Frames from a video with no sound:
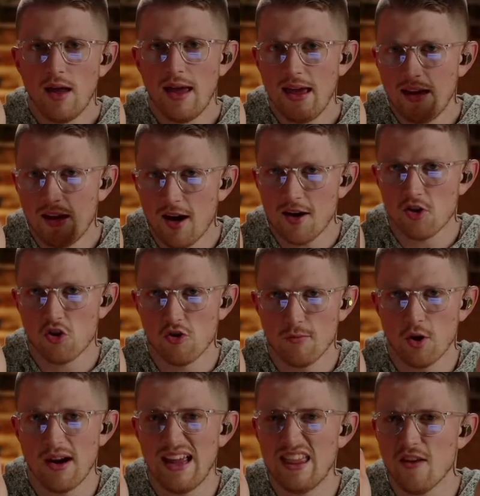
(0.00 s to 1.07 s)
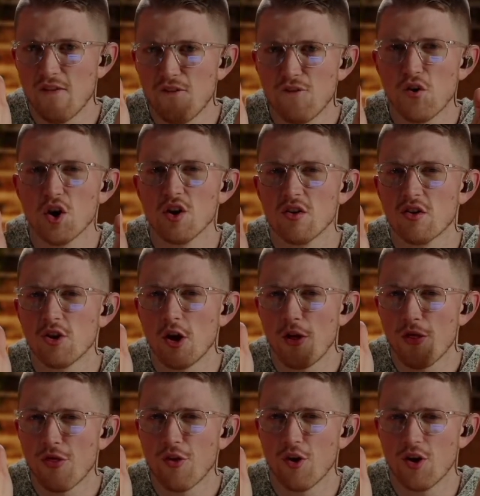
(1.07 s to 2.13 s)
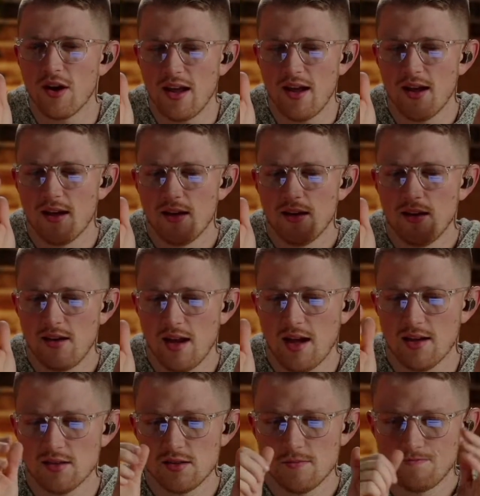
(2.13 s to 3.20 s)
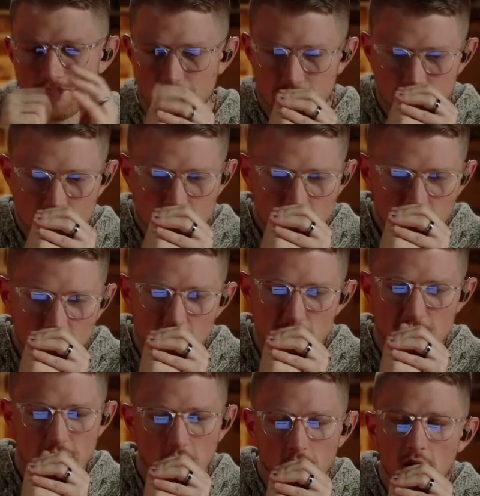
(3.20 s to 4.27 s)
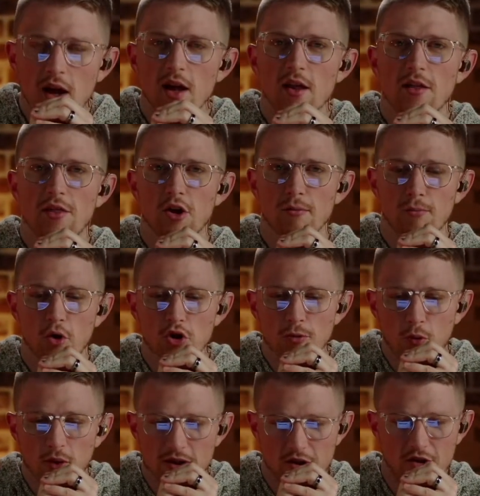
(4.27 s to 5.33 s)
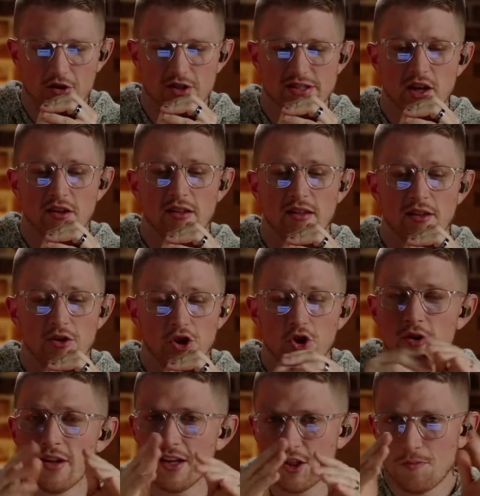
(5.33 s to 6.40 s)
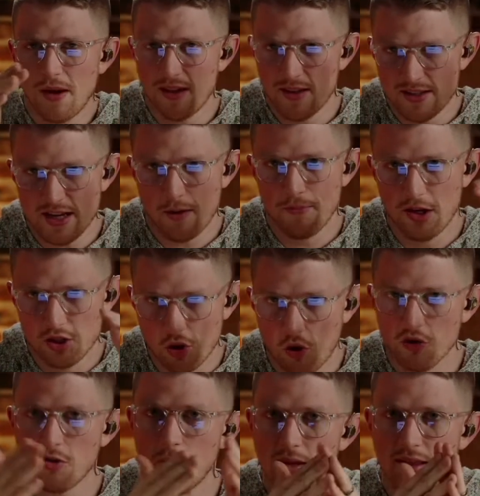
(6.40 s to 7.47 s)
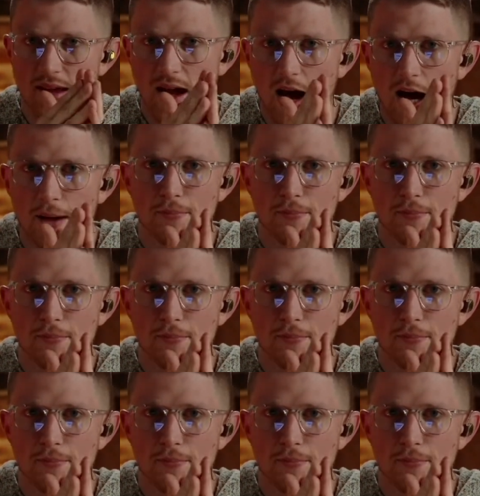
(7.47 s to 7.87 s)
a customer in the first 30 days. So there are multiple ways you can do this. Now, you can expand this out, because ultimately I